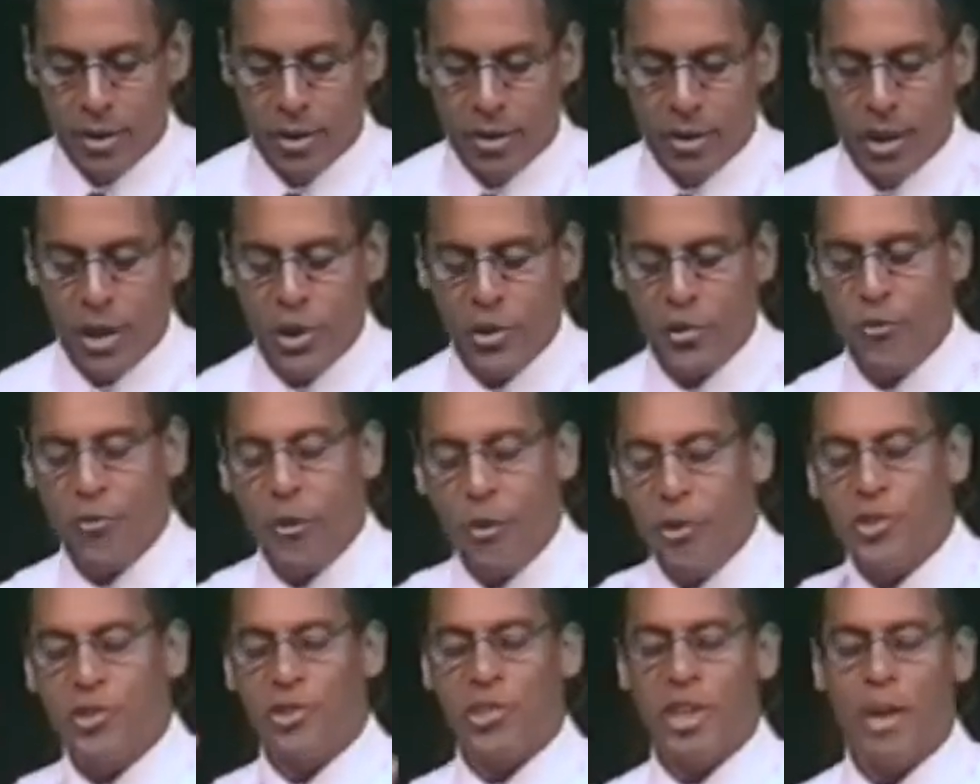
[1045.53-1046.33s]
His
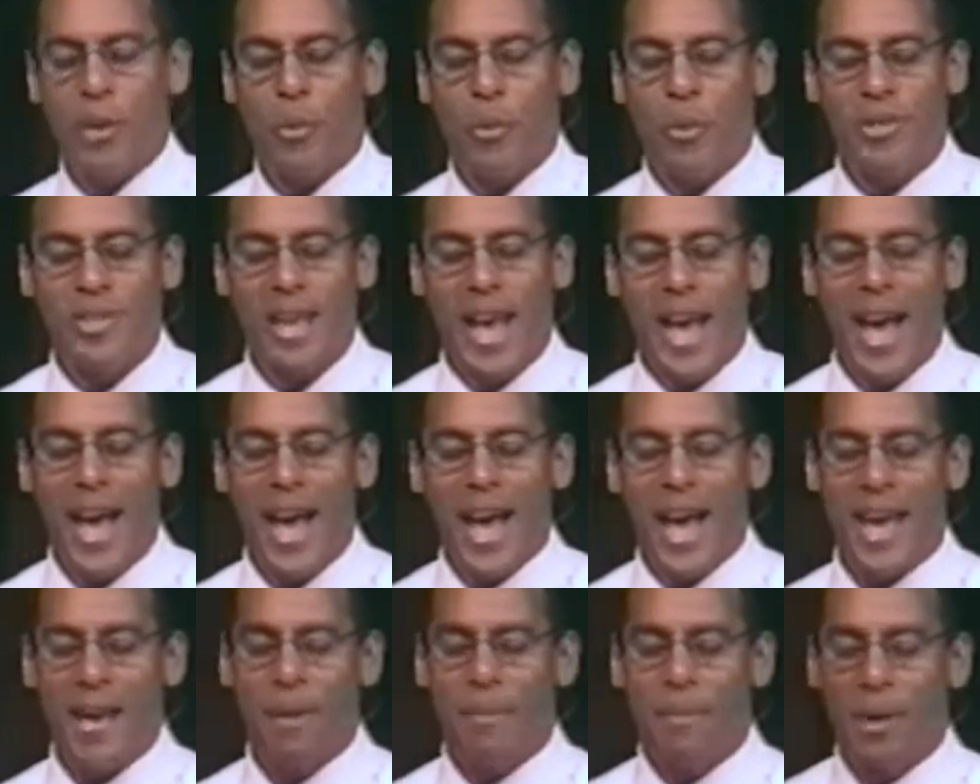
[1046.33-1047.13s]
first thing was,
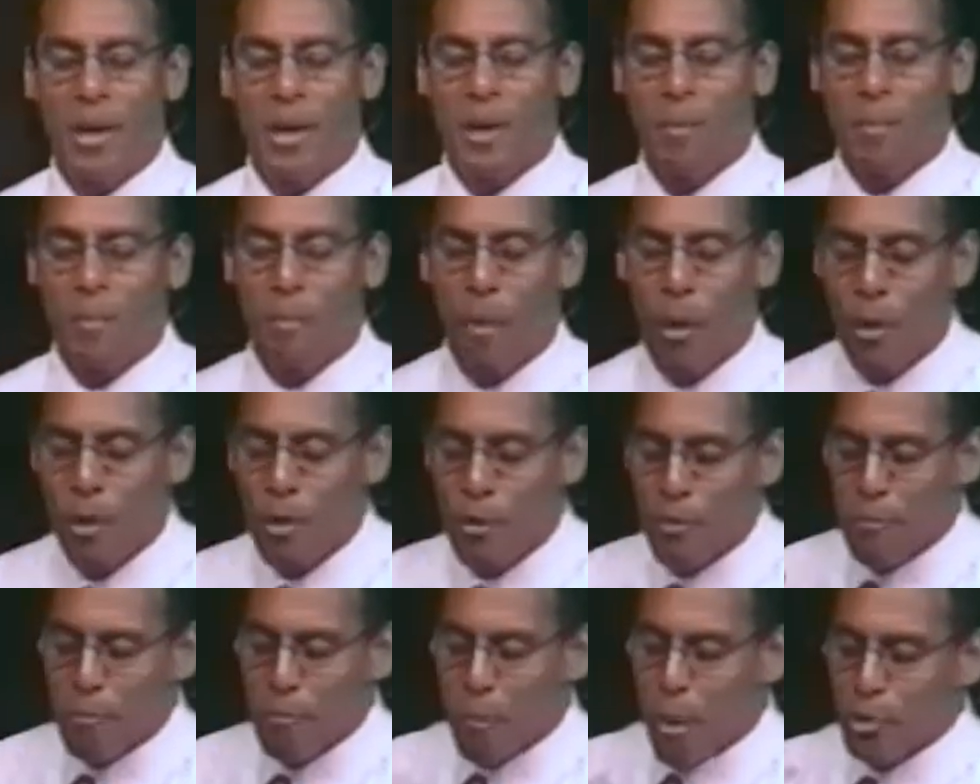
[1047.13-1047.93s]

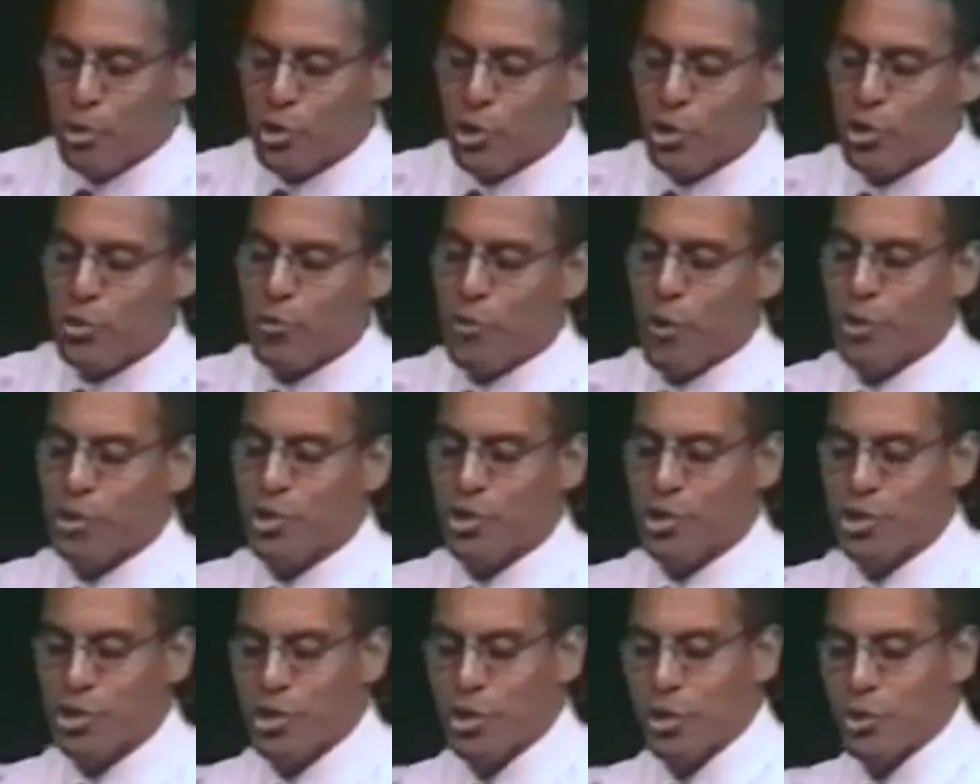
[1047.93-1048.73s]
Moses' first
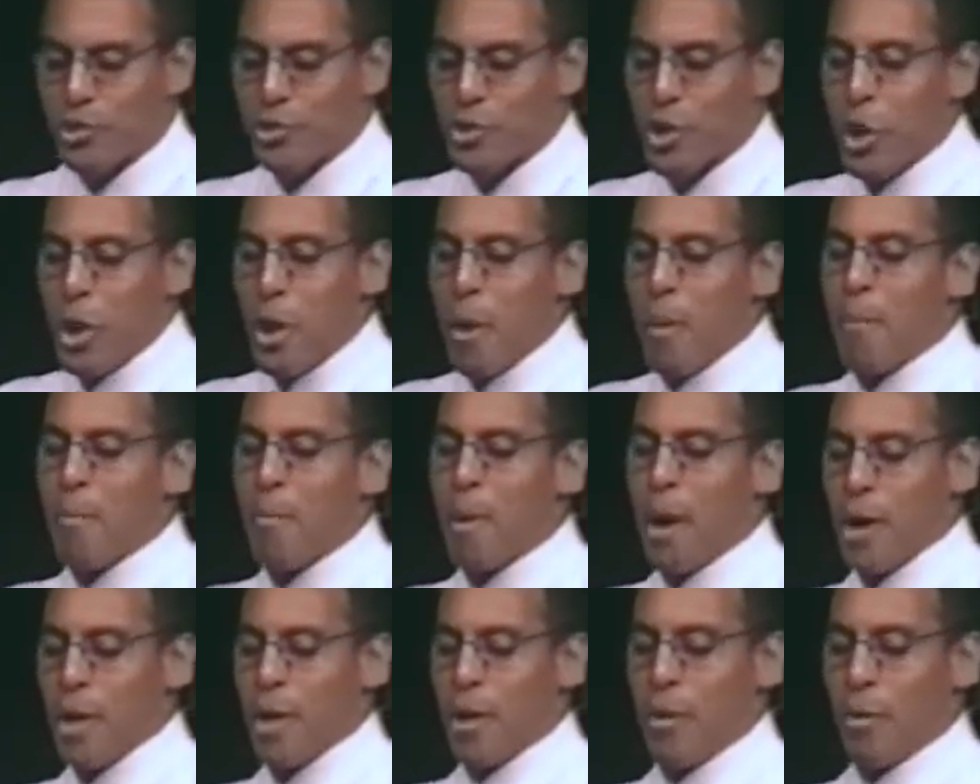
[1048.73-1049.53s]
excuse,
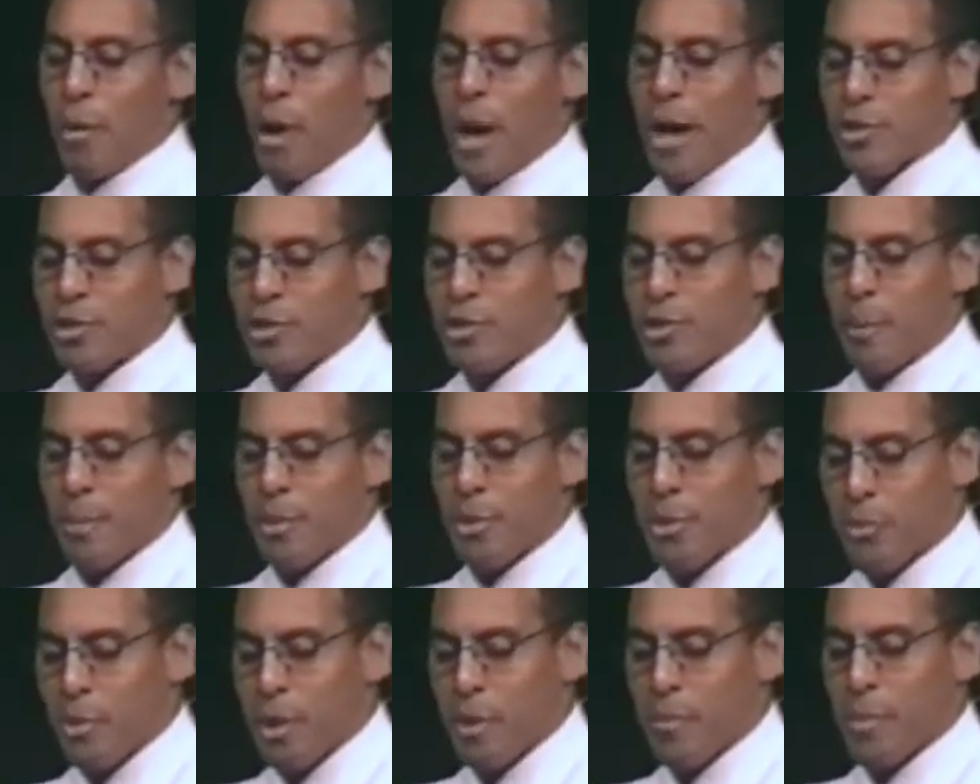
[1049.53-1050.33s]
actually number
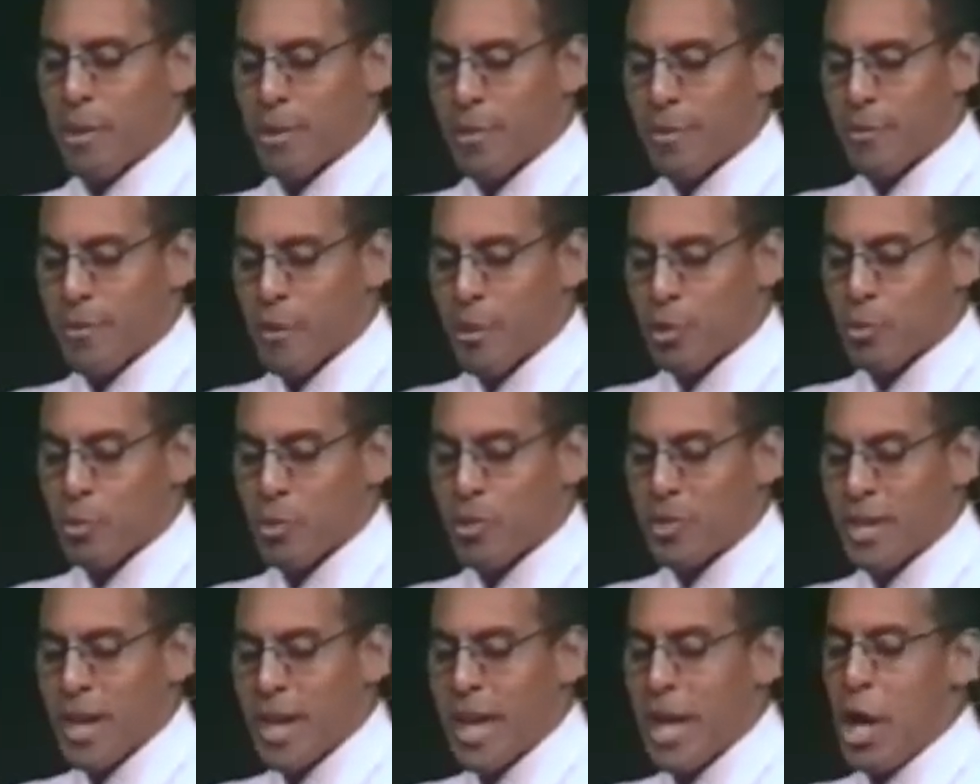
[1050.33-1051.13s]
three, but the first one
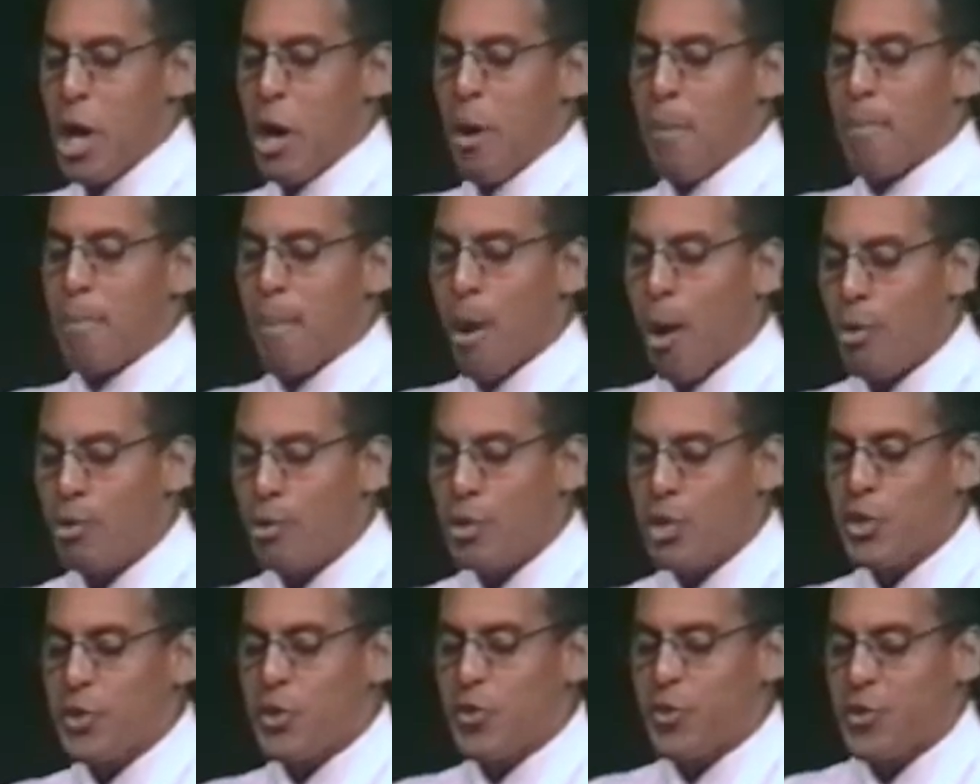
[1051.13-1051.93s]
today,
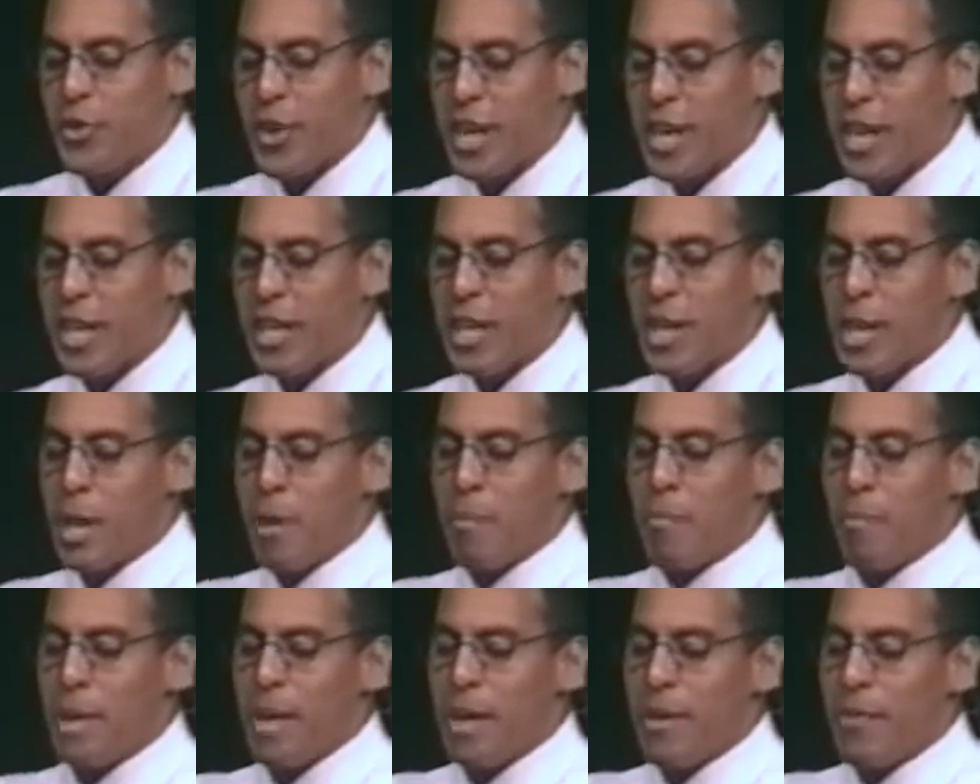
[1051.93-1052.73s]
Moses feared
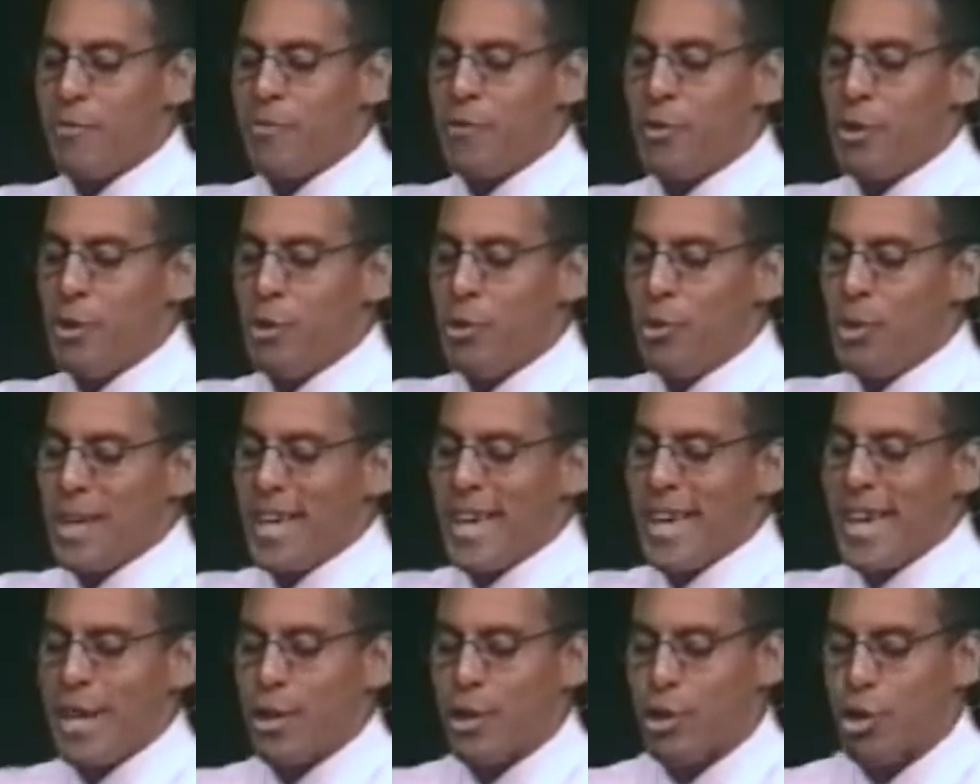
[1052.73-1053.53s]
being viewed
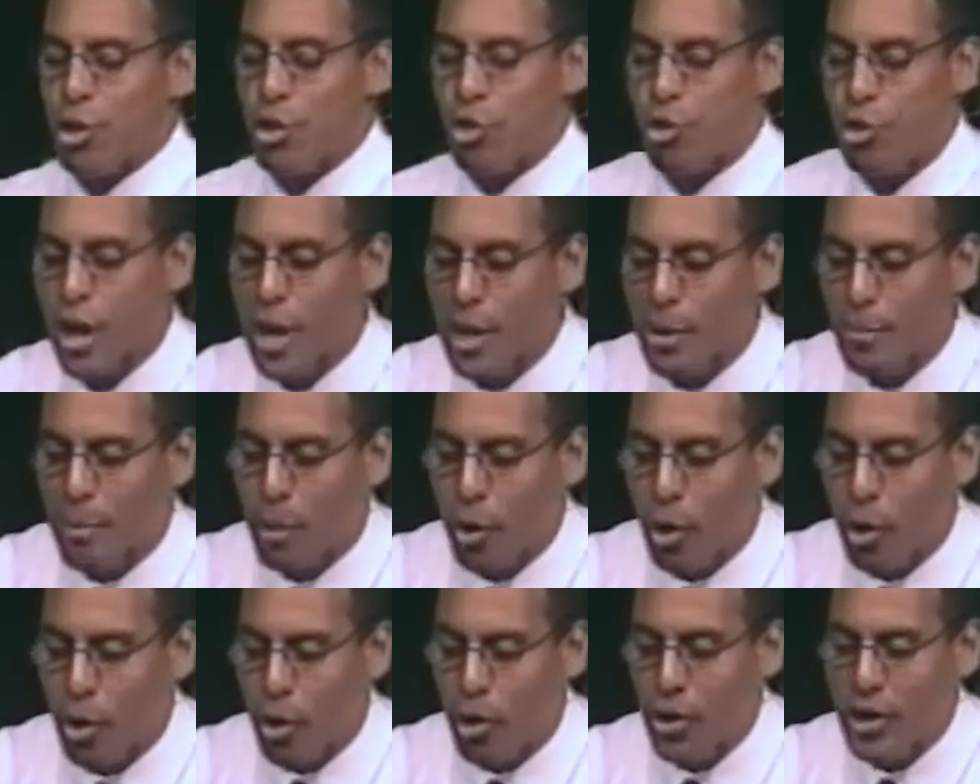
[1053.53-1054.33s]

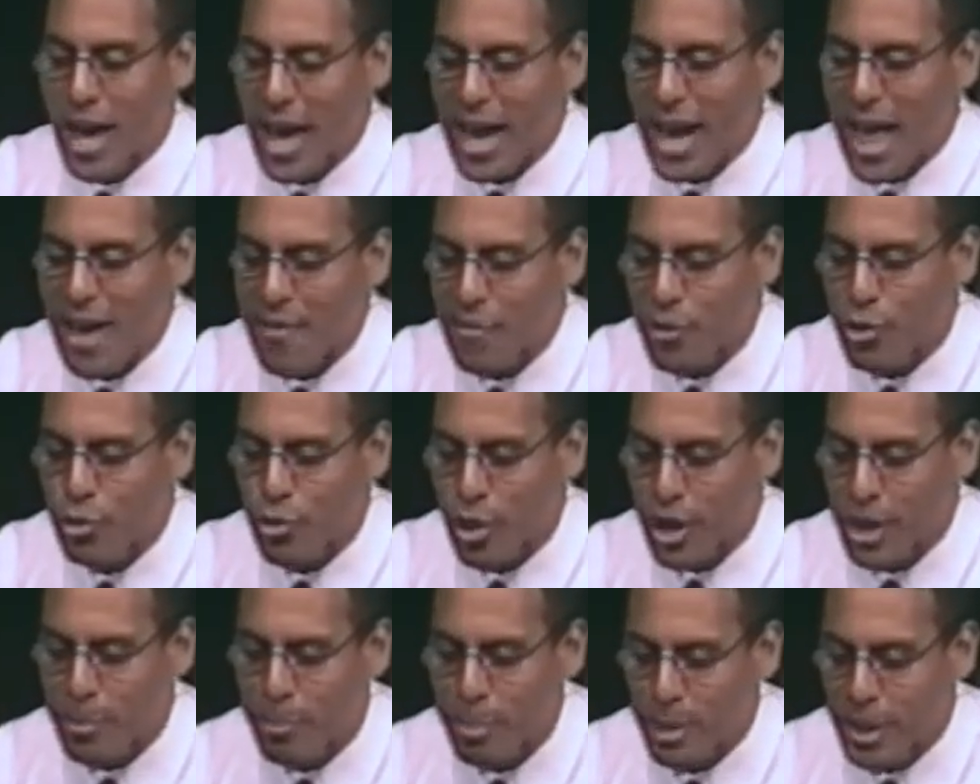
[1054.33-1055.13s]
incredible or not having
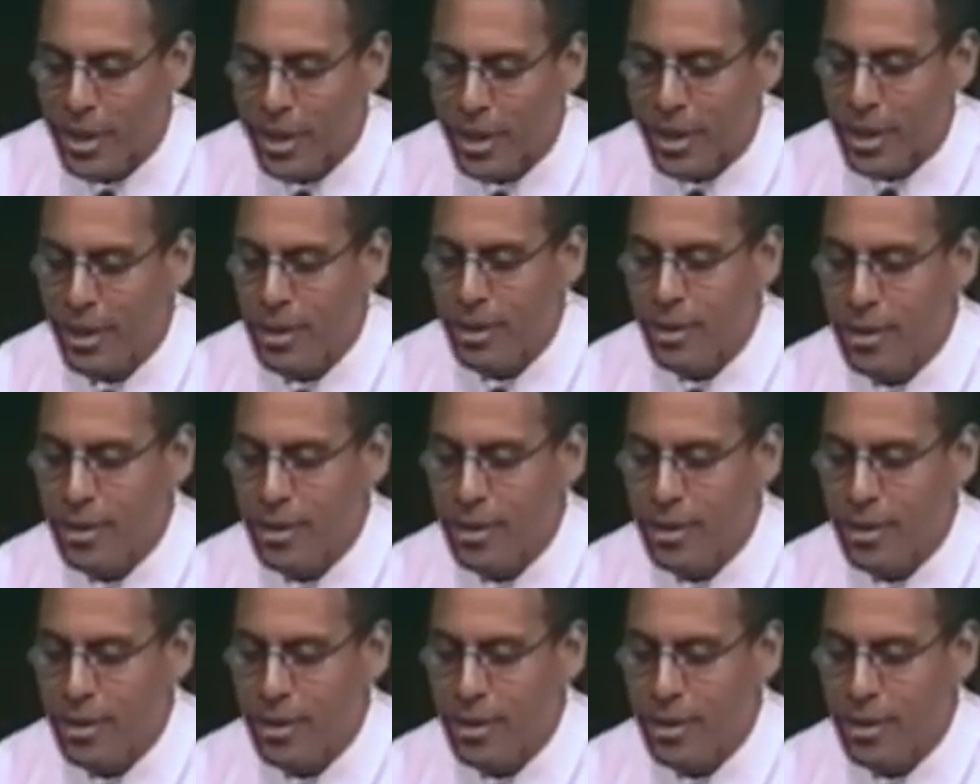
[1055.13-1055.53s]
credibility,